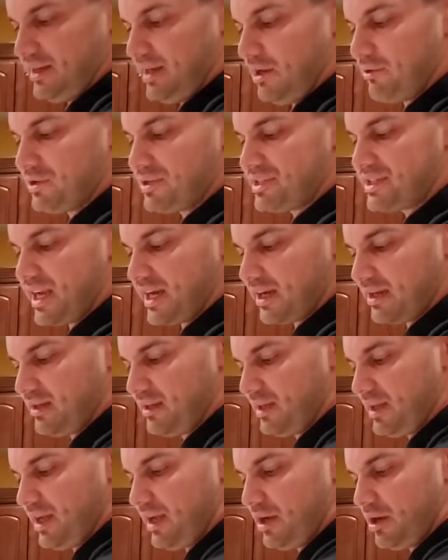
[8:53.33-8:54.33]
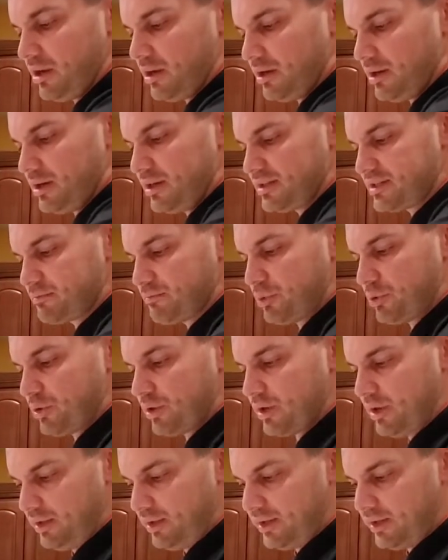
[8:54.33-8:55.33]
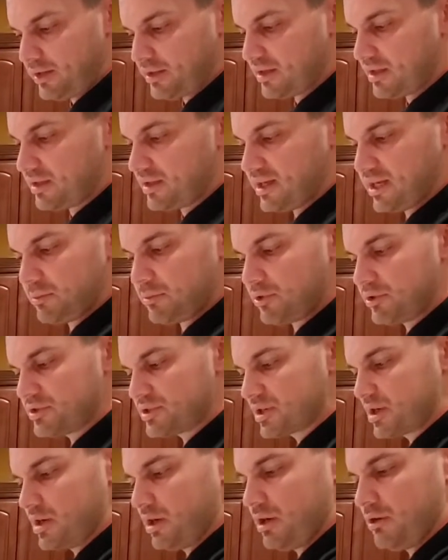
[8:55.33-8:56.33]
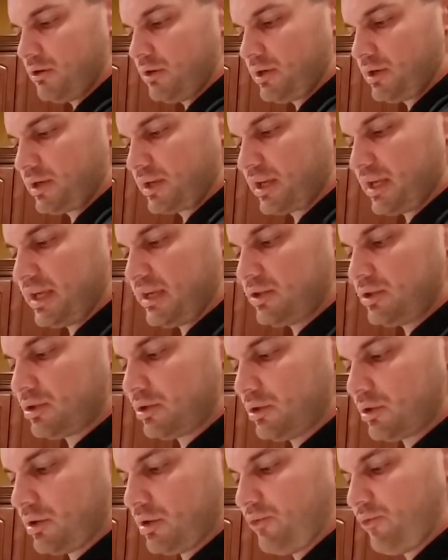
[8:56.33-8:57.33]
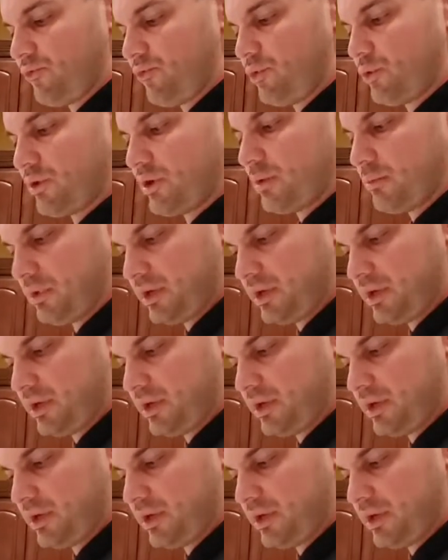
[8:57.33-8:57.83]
Our second layer is boiling. The timer is going. Again, total of 40